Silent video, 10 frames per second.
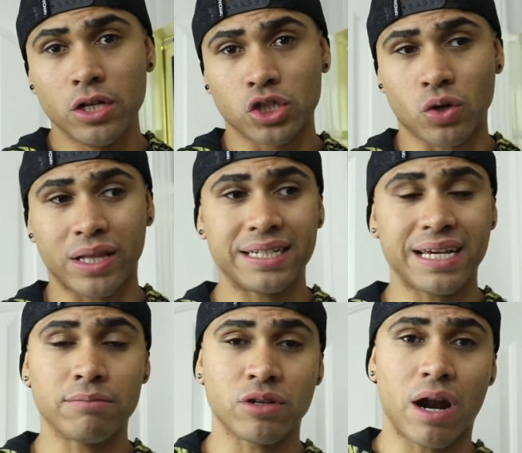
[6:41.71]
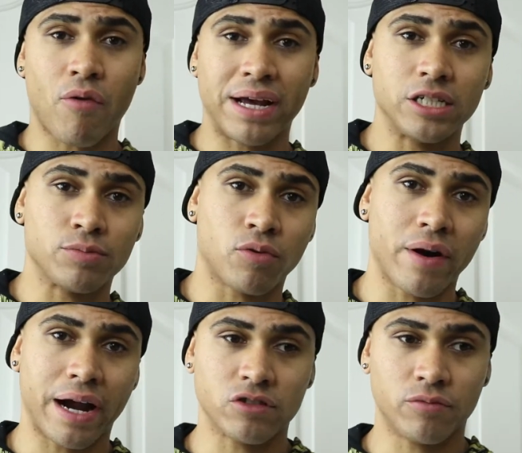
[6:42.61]
So a lot of times when I write these
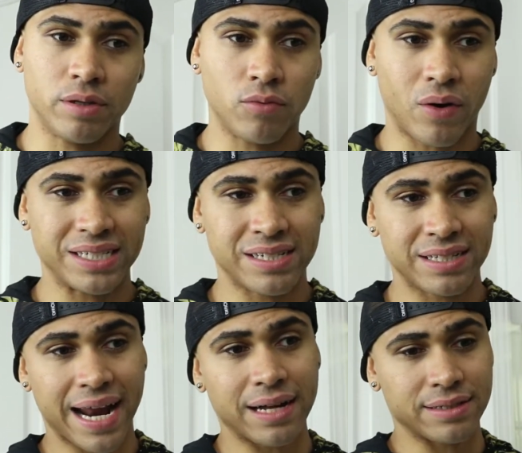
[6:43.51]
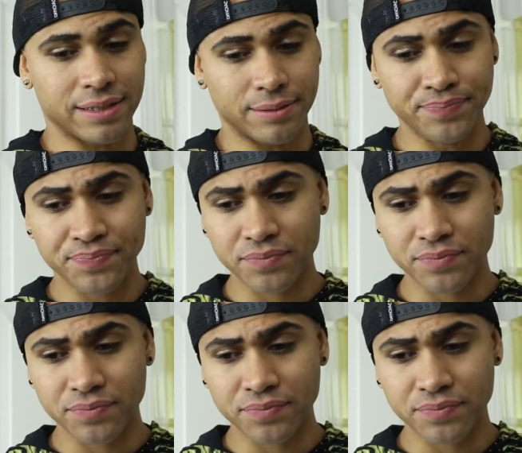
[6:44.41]
programs with people, I send it out to them,